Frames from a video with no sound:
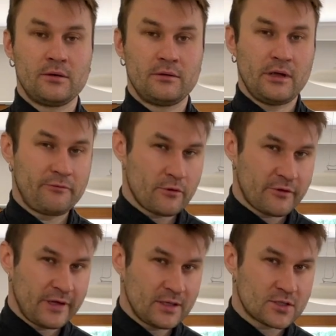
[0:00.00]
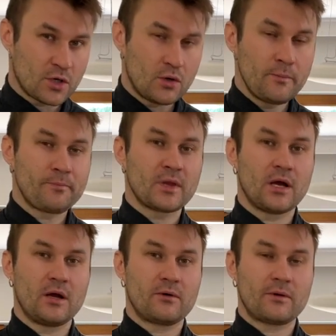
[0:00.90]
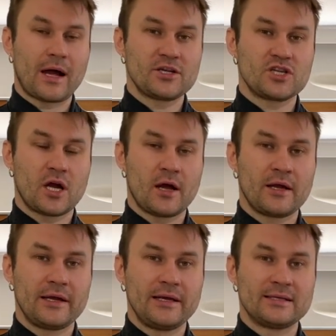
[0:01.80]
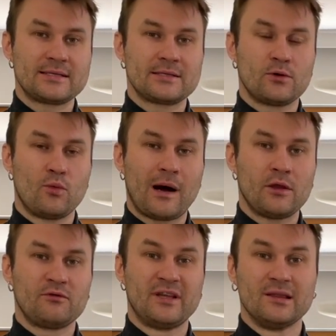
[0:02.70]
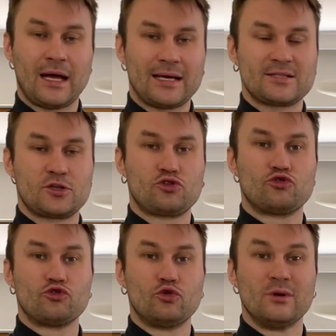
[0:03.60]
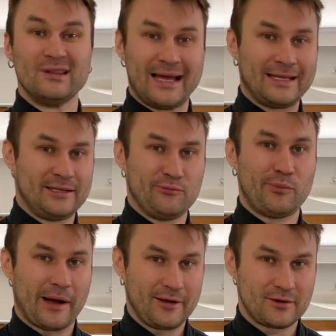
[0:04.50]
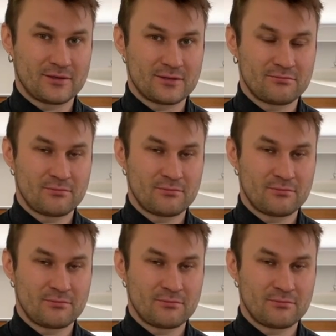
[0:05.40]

If you think so, Russia is one of the last true land empires.